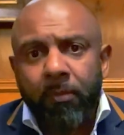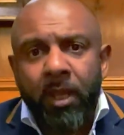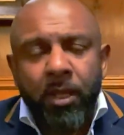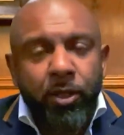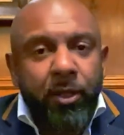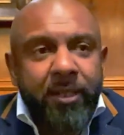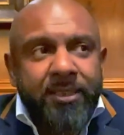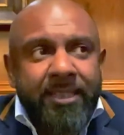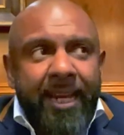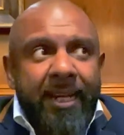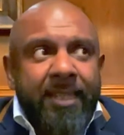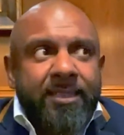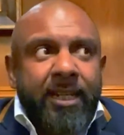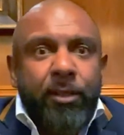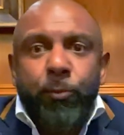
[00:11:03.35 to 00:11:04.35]
You could say,
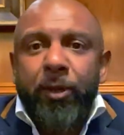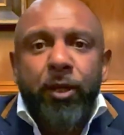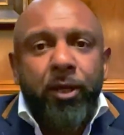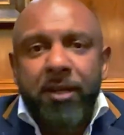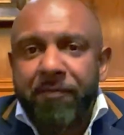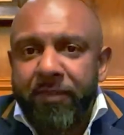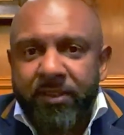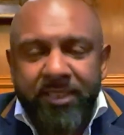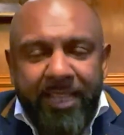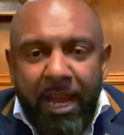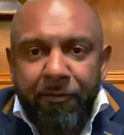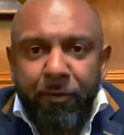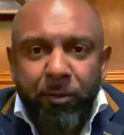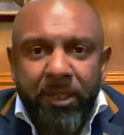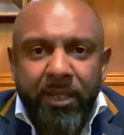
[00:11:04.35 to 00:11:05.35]
let's say we're looking for
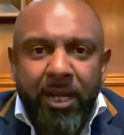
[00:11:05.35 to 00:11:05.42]
scaffolding